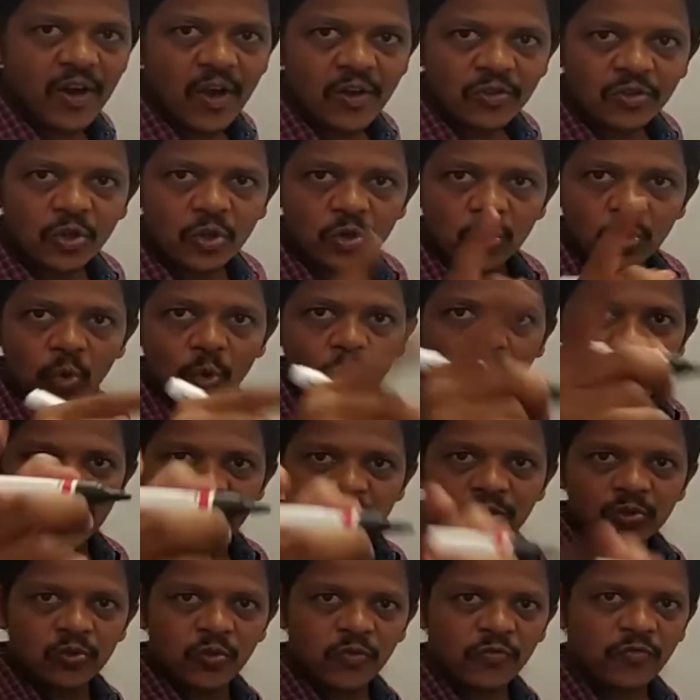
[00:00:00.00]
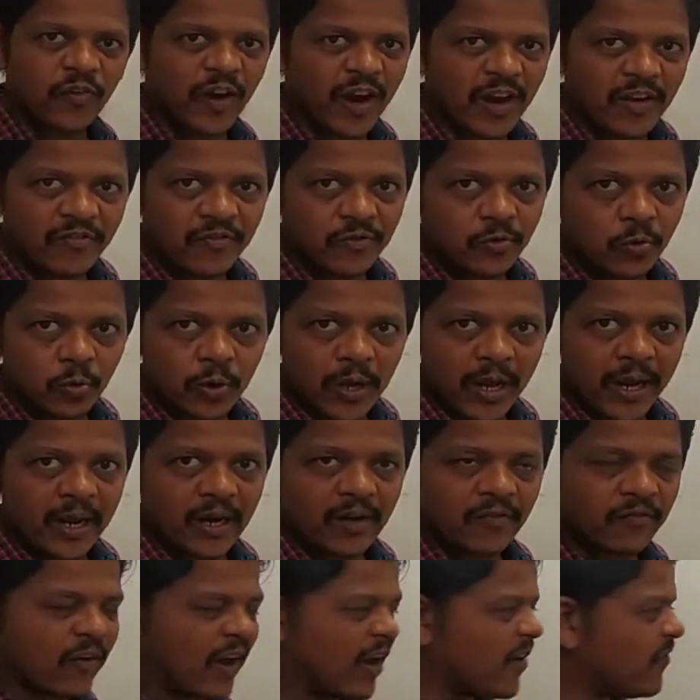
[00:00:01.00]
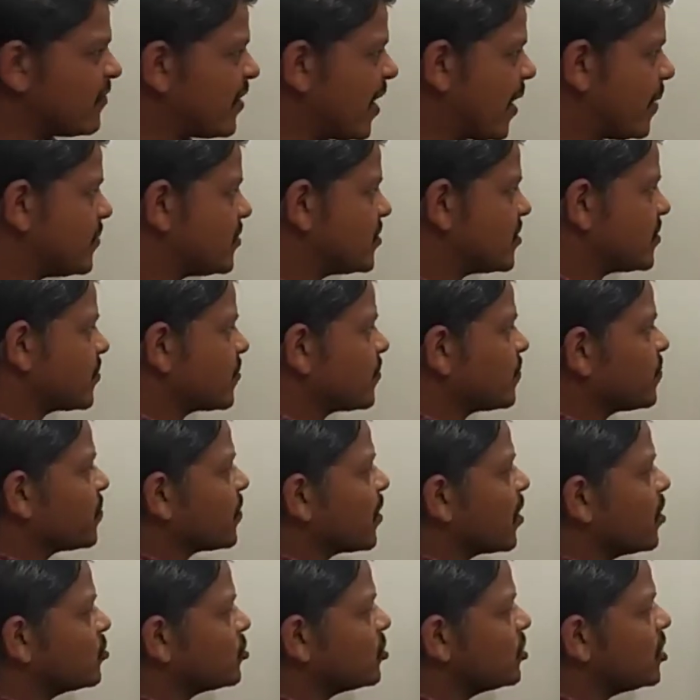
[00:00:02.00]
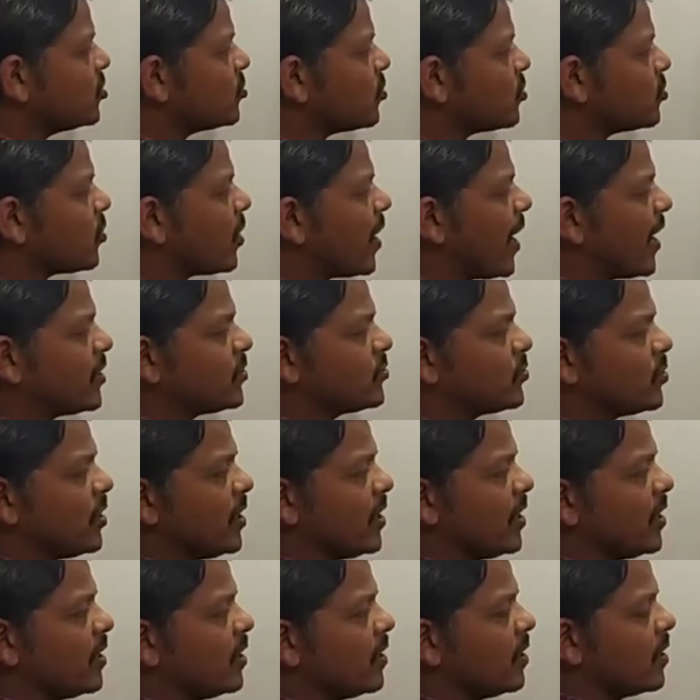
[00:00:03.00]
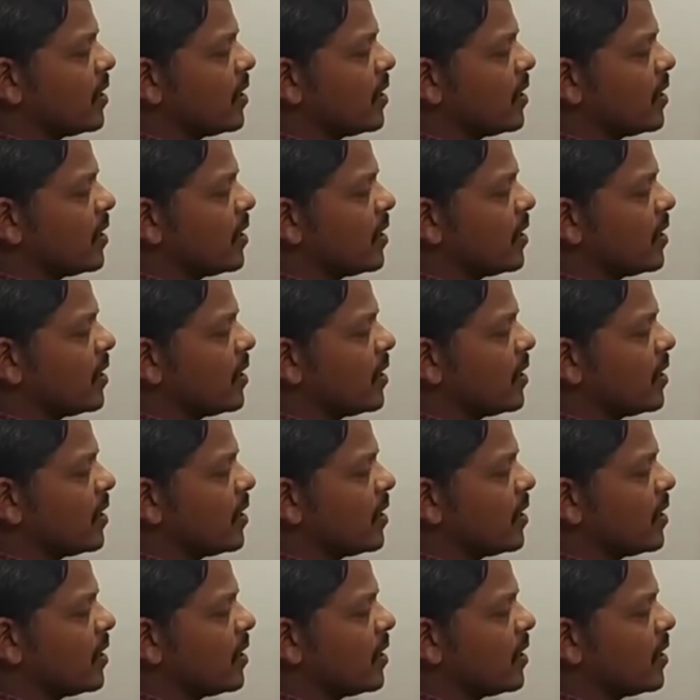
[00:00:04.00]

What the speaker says: So 2 raised to 5. 2 taken 5 times. So this was what actually?